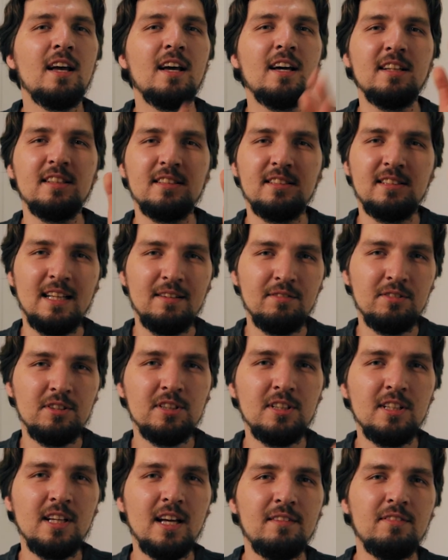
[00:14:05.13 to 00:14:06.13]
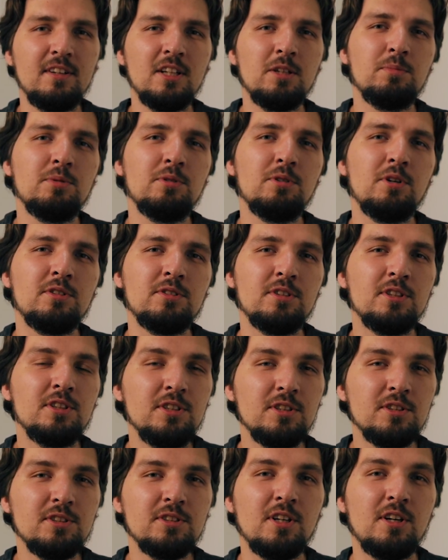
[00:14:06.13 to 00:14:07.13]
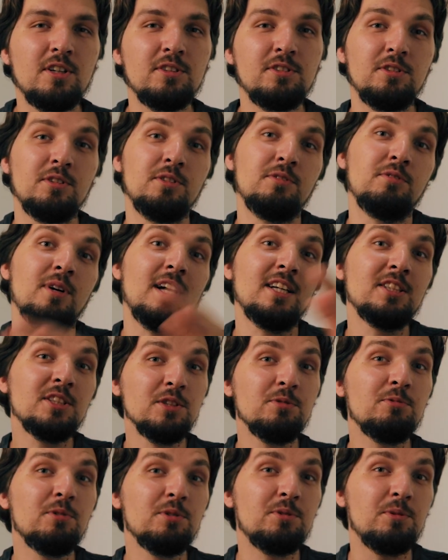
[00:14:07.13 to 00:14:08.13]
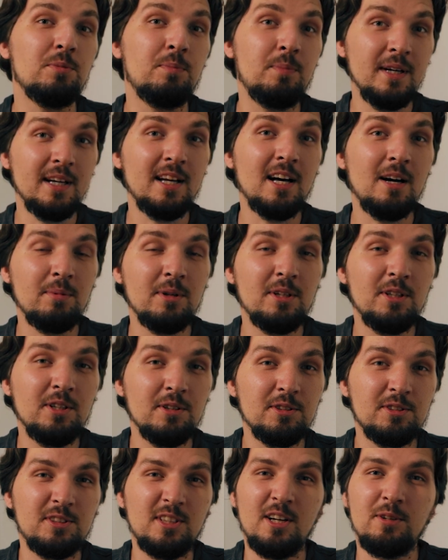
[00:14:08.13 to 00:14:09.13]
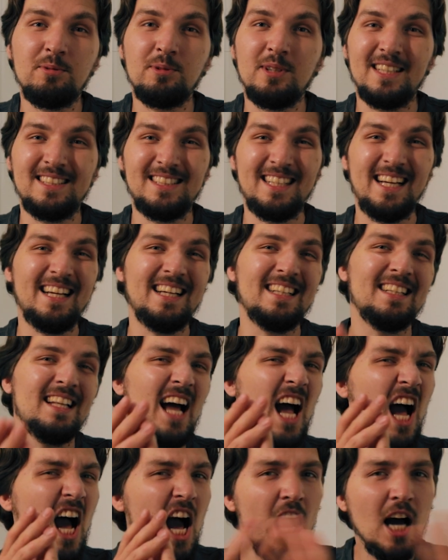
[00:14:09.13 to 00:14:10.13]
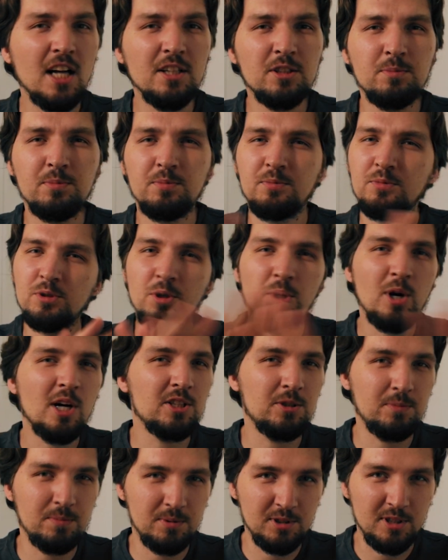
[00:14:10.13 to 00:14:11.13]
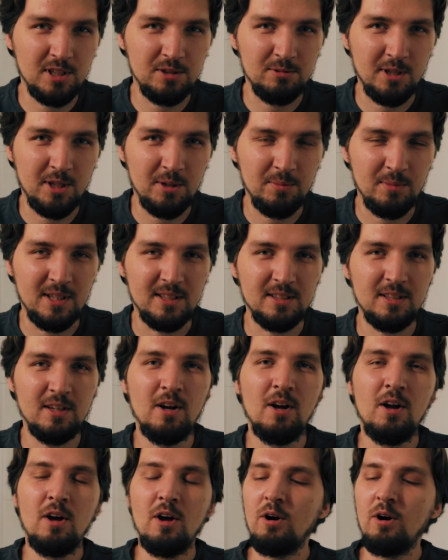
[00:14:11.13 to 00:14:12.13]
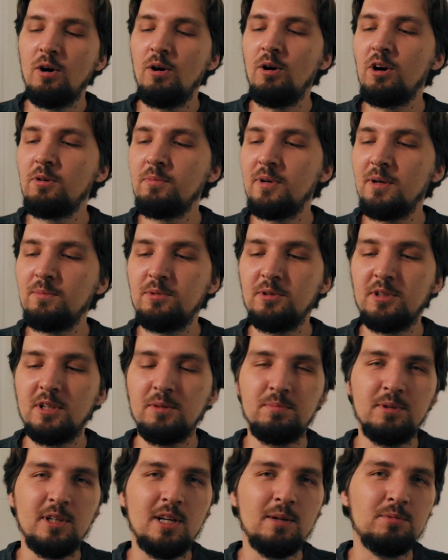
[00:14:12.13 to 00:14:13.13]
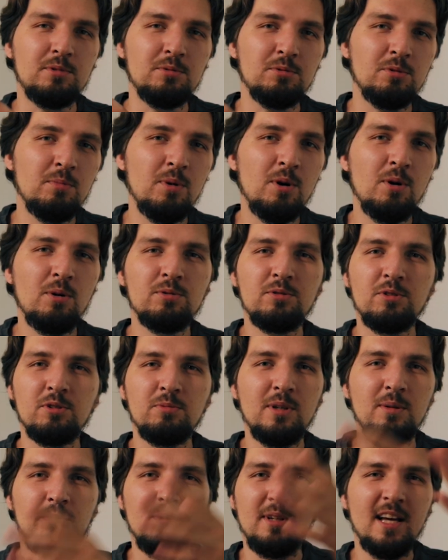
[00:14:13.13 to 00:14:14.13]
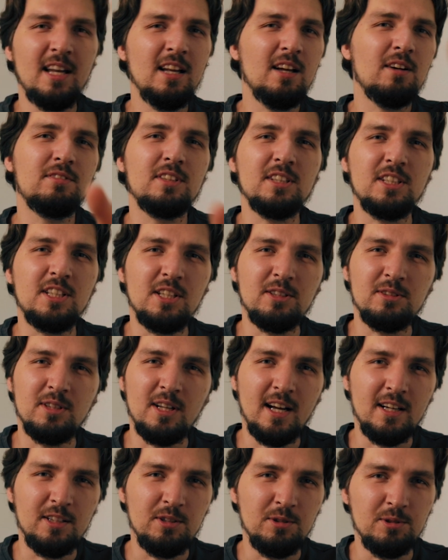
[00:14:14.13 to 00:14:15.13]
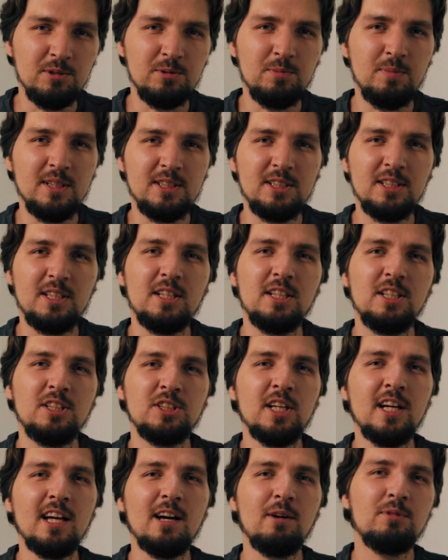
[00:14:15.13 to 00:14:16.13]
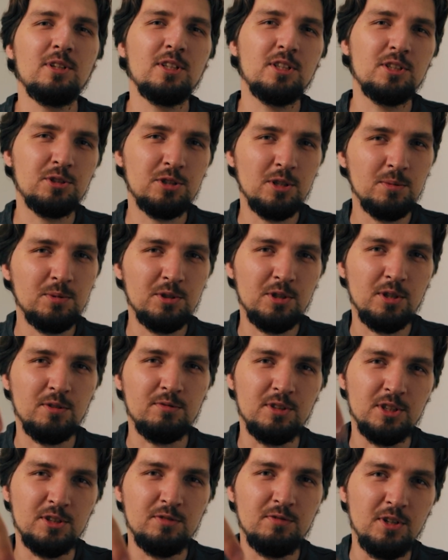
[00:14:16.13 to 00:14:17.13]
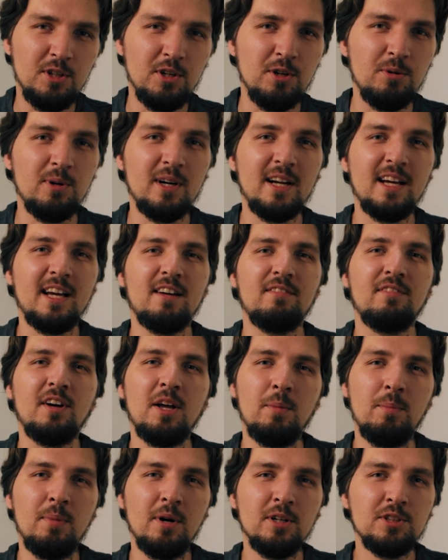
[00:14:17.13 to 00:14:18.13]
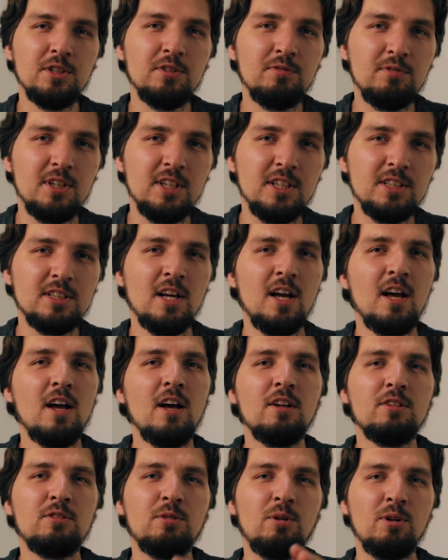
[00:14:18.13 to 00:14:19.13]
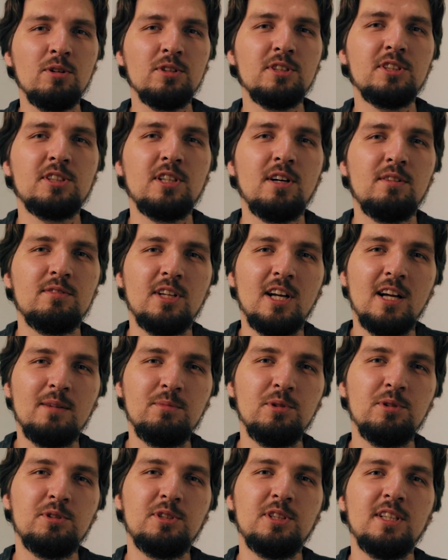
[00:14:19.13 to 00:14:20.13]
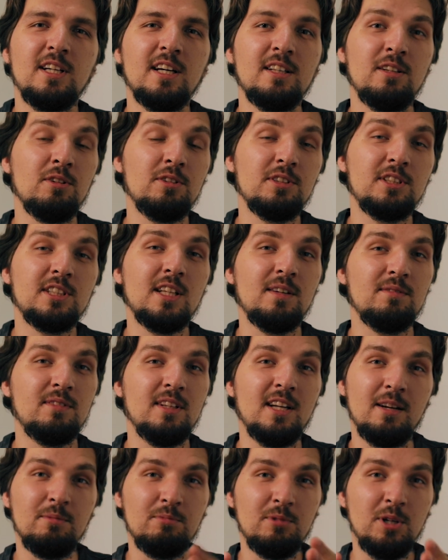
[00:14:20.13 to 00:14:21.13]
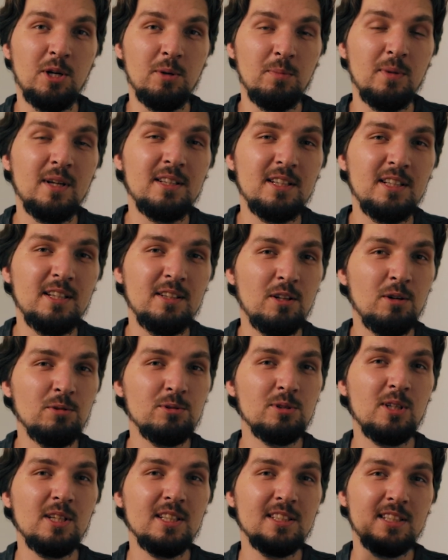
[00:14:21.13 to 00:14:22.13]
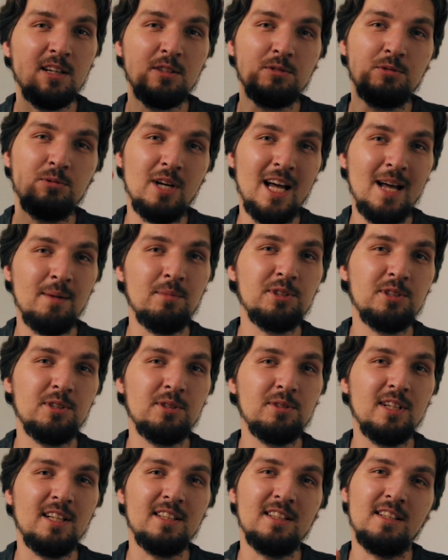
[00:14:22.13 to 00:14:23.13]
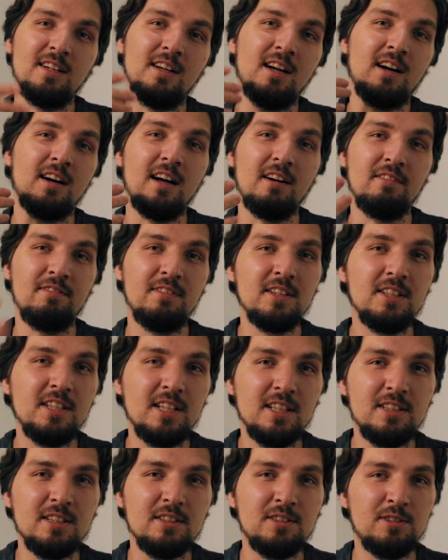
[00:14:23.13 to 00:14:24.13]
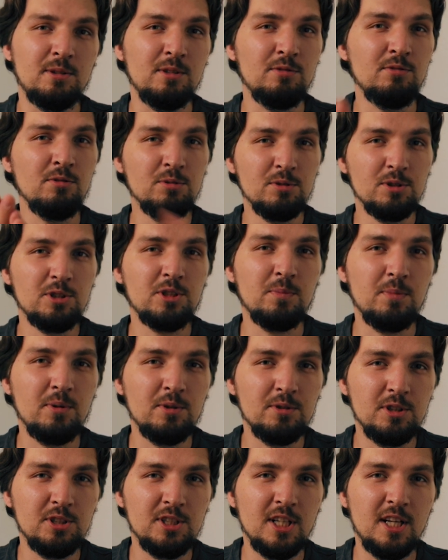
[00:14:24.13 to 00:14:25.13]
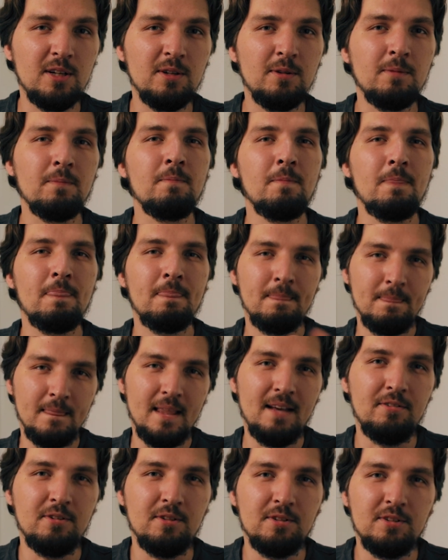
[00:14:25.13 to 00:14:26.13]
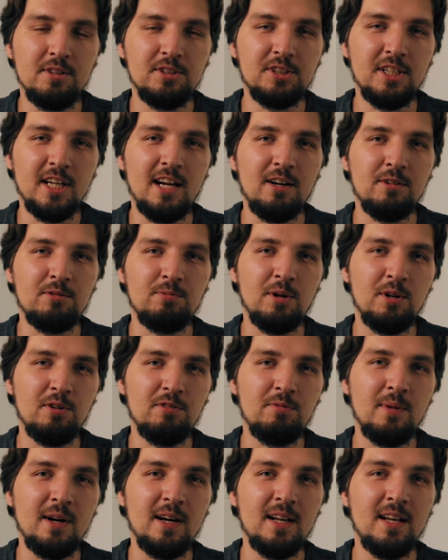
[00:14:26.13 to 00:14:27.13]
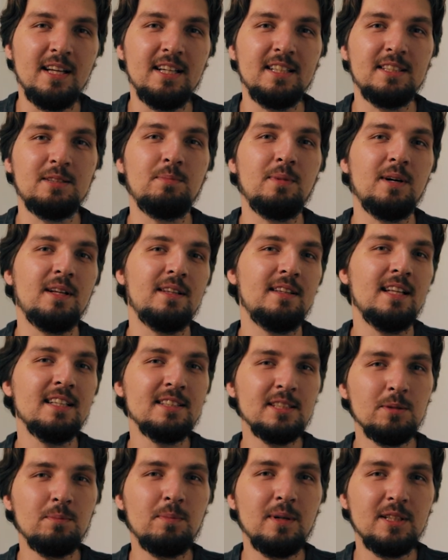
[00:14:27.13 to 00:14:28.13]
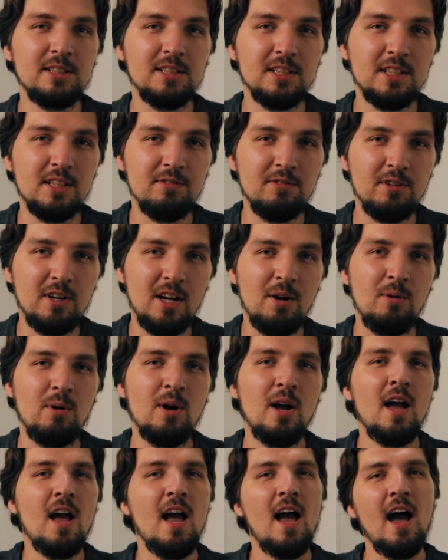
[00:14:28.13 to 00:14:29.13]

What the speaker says: It is definitely available on the EOS R. So if you actually want to pick up an EOS R, which I can 200% recommend, or maybe you can pick up the remote, or maybe any of the gear that I use, basically check out the description of this video, where I have a bunch of links to all the stuff that I'm using and all the stuff that I'm recommending. Those links are to Amazon and they are affiliated. So if you want to support the channel, definitely check out one of my links. But that's it basically for now.